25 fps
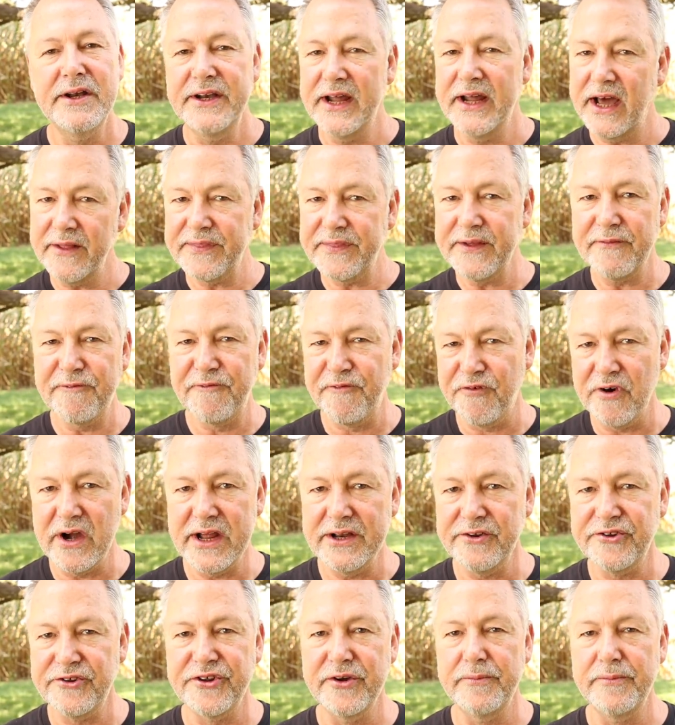not the
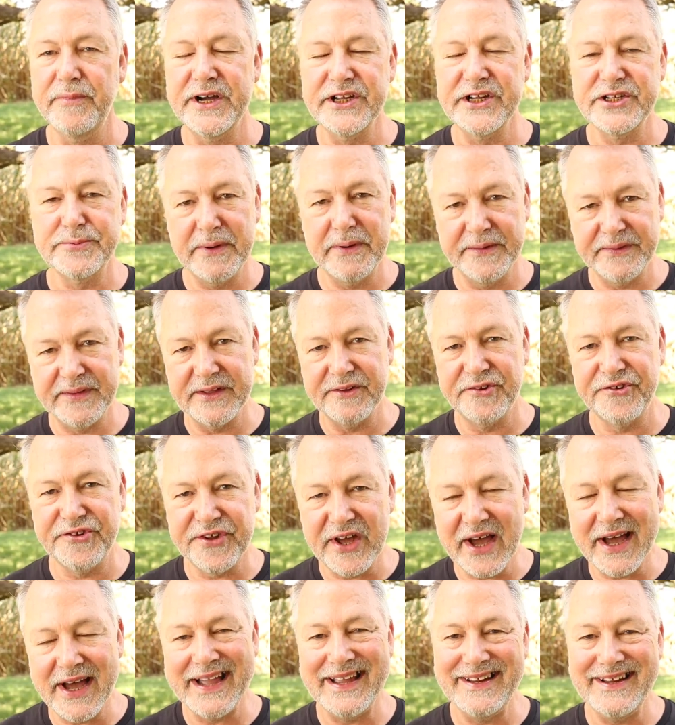front so much, but the
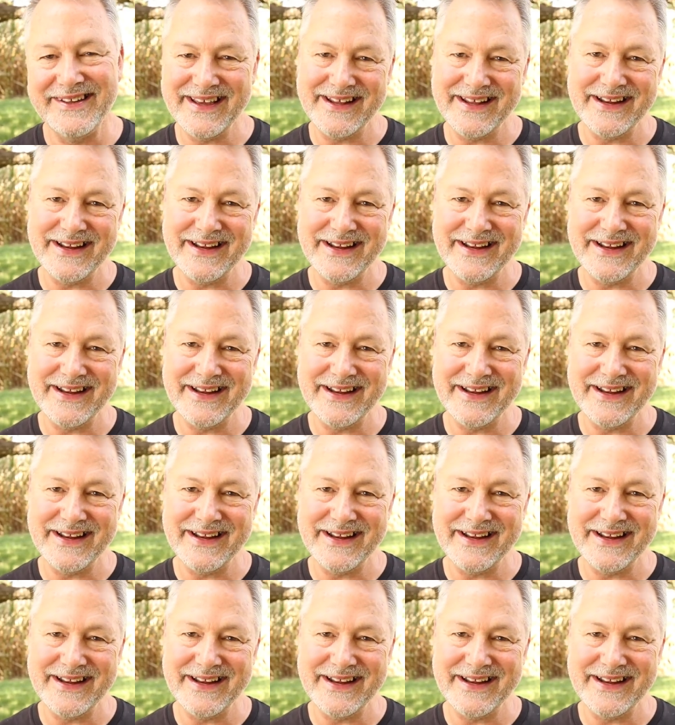sides.